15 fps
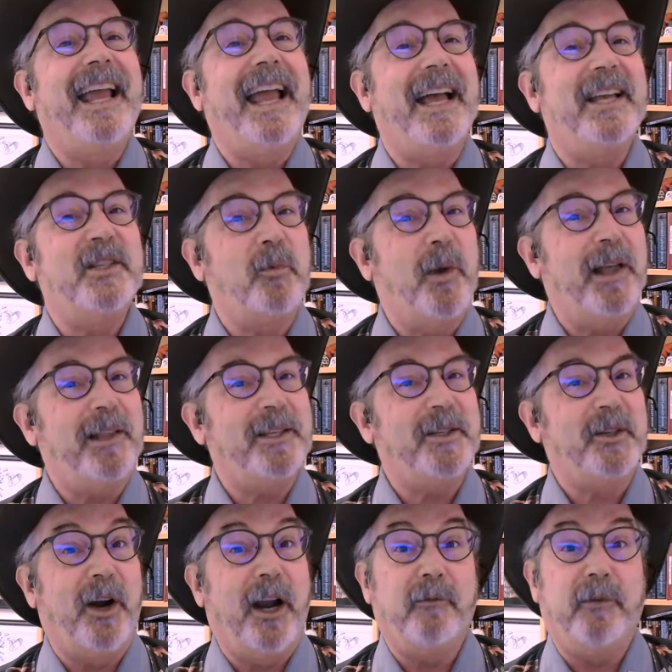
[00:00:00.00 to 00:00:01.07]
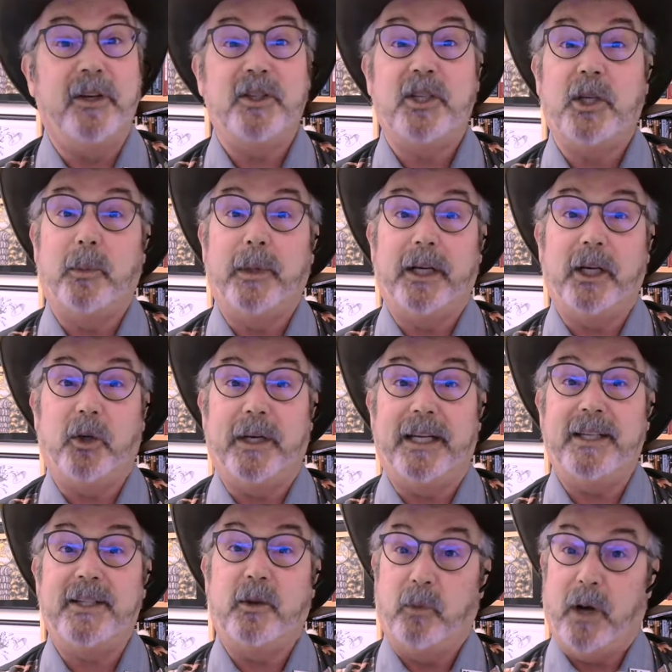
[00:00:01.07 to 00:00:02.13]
as well as her efforts to increase